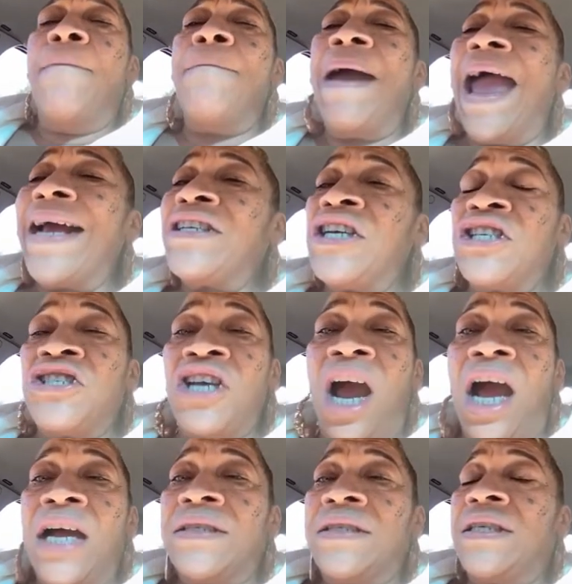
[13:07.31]
Magic
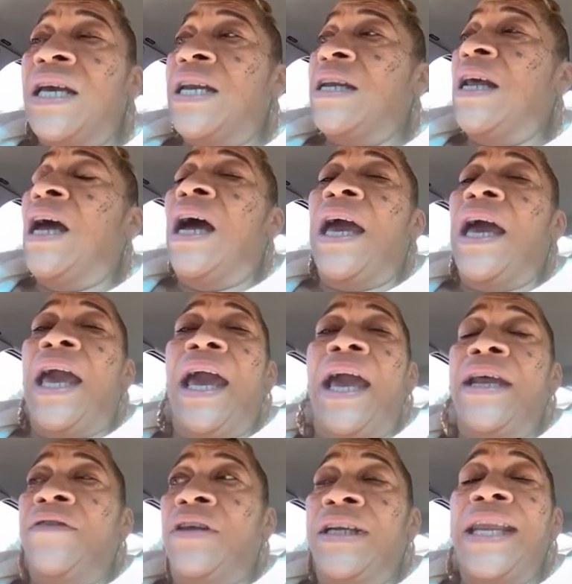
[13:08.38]
Johnson
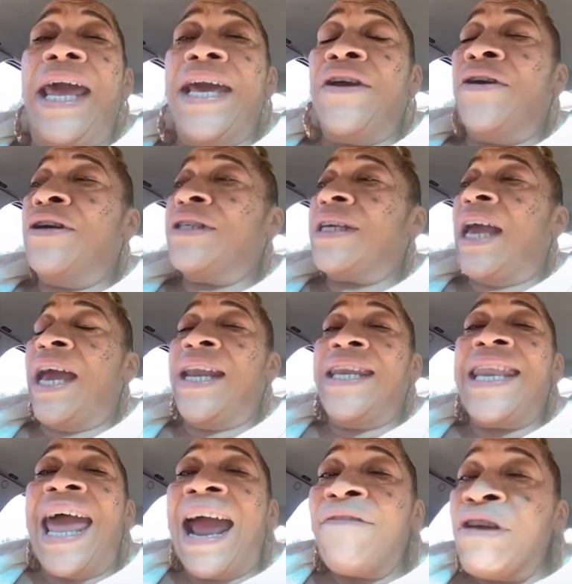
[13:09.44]
and the Lakers
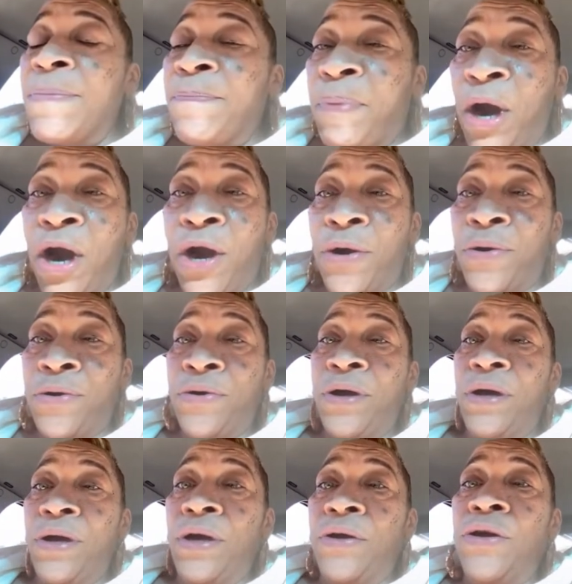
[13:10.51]
and Larry Bird,
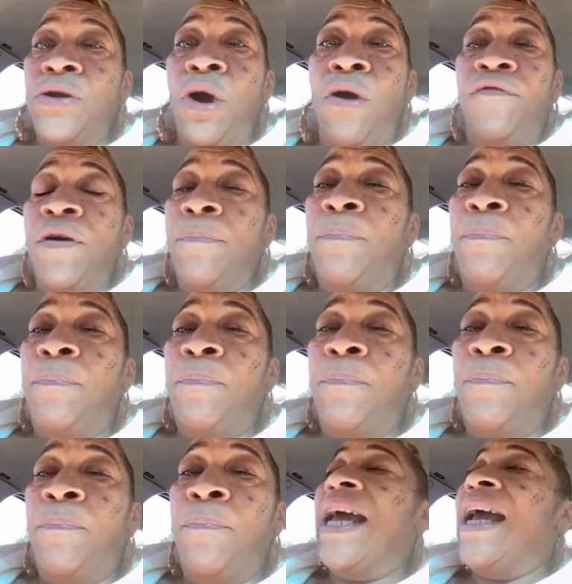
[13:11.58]
you know, from
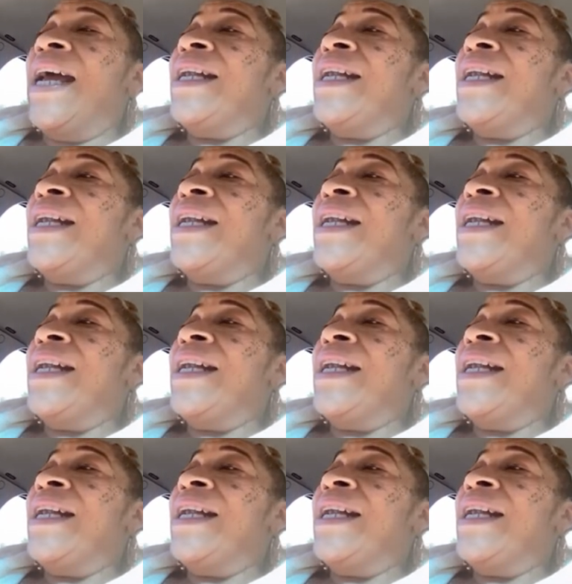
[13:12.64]
Boston.